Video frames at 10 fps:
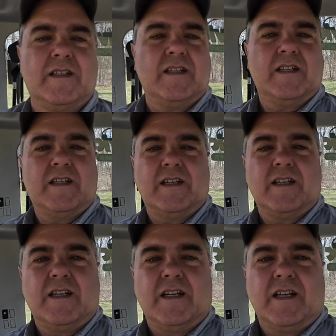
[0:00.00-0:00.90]
the cruise
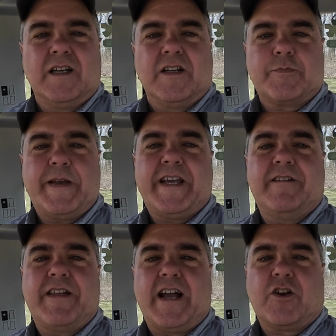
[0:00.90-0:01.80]
control, let's check
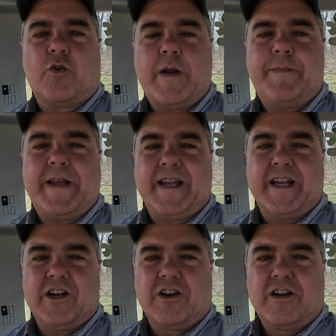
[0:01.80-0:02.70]
out that
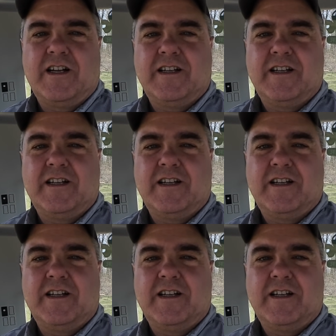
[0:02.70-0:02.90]
creeping gear.